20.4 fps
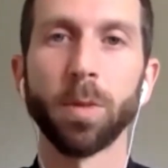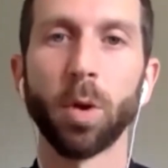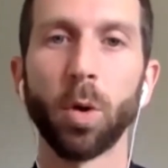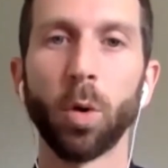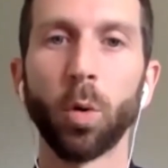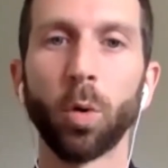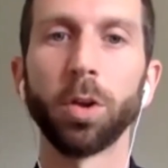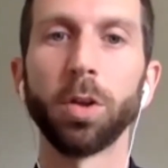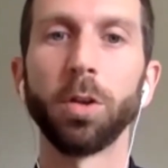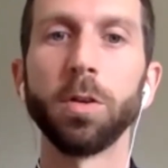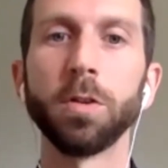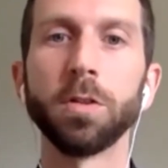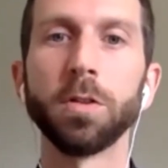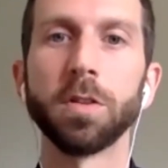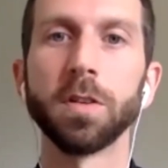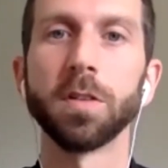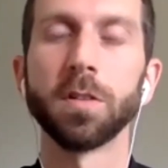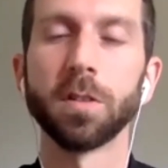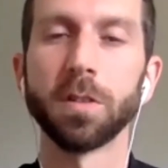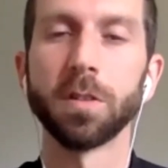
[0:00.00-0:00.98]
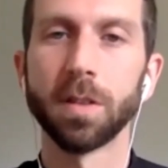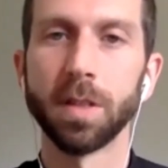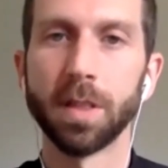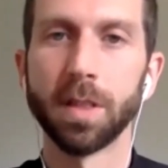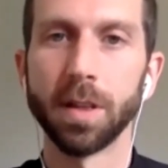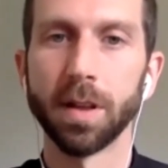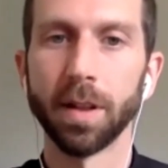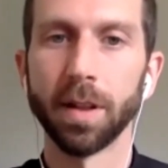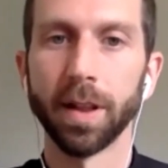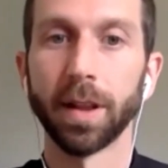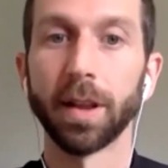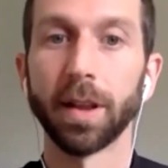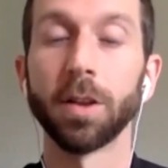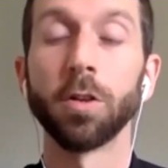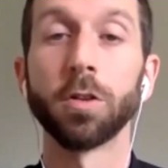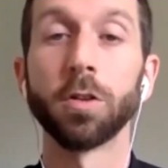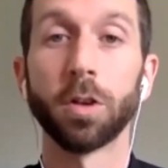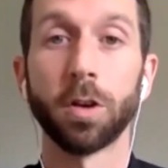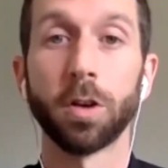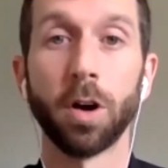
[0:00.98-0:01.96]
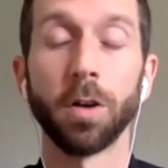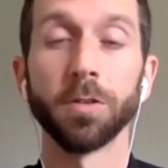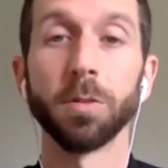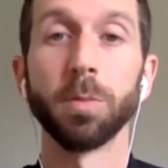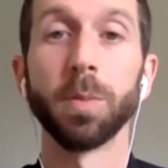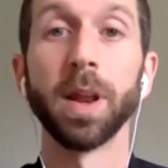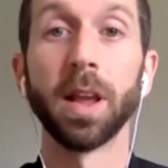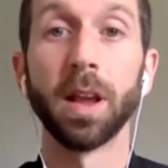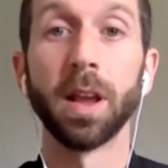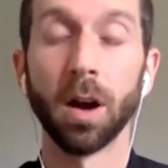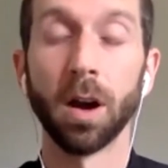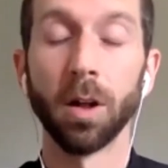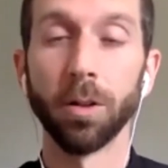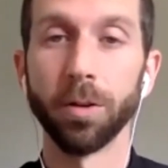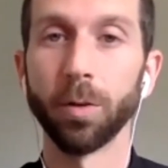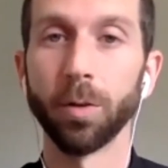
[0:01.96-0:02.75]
or who uses who calls somebody colored